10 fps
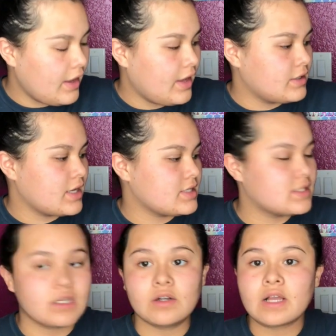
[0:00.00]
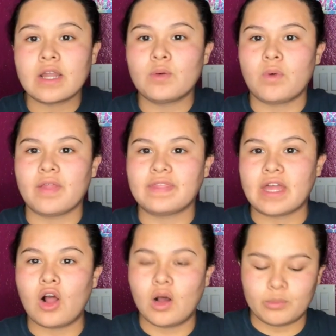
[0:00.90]
And I still kind of want
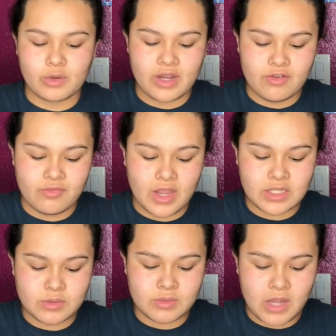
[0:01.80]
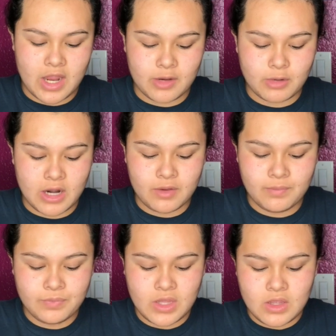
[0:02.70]
that ombre effect with my
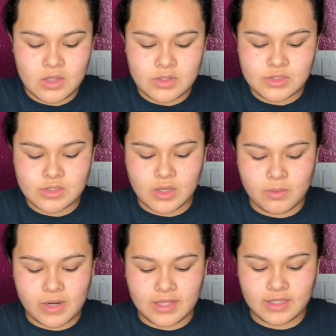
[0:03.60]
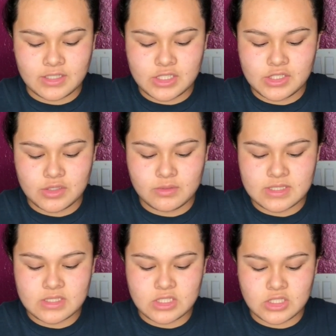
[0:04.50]
eyebrow. So what I like to do
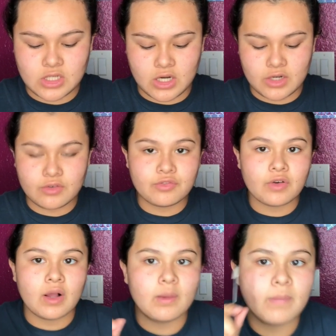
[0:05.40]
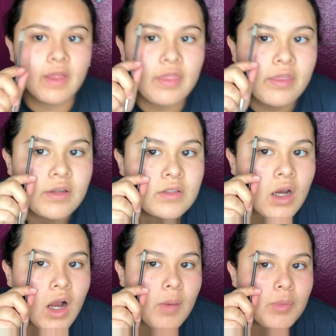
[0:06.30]
is start from the
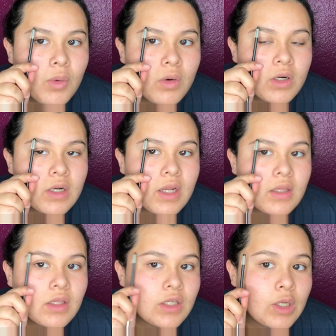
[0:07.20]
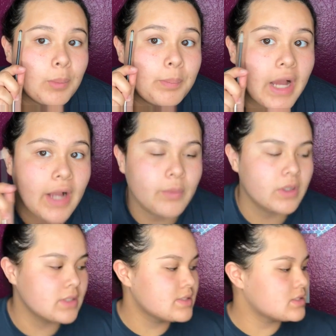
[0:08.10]
top corner and then go
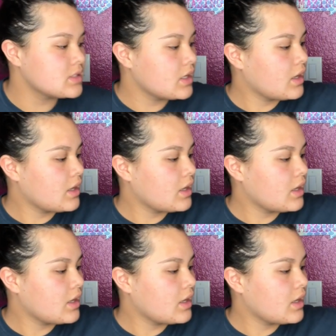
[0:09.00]
backwards.